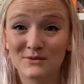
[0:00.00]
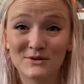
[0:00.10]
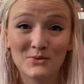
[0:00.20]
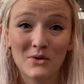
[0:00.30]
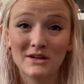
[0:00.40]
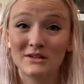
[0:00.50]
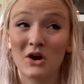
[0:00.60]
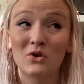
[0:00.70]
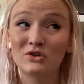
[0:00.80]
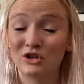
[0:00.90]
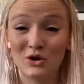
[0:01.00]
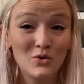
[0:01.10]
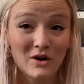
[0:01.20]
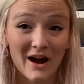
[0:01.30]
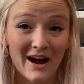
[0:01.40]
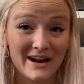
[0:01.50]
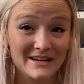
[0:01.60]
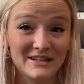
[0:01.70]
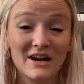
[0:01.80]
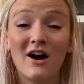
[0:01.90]
which was too
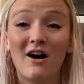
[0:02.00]
kind.